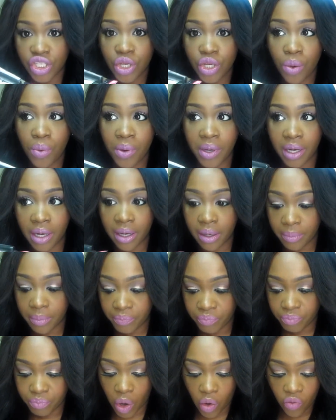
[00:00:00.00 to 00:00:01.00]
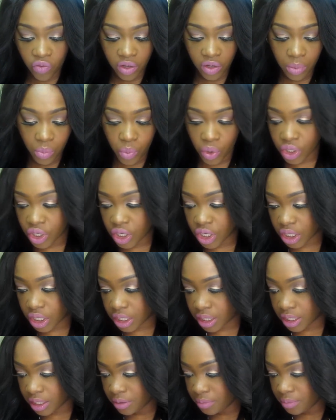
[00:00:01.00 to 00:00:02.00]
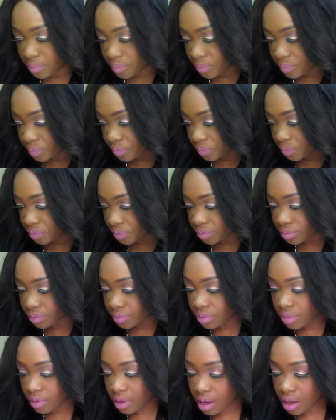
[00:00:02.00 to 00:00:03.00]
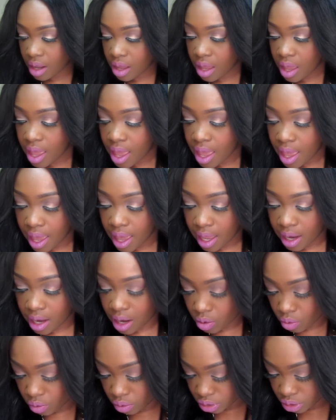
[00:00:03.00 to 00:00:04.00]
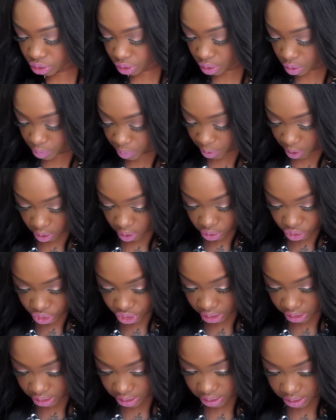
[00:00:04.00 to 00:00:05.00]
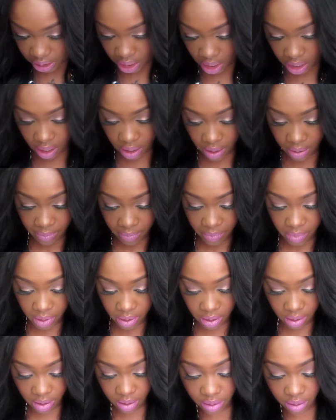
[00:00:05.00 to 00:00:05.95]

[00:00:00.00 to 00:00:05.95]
two of them. Both of them were good. And I also purchased um,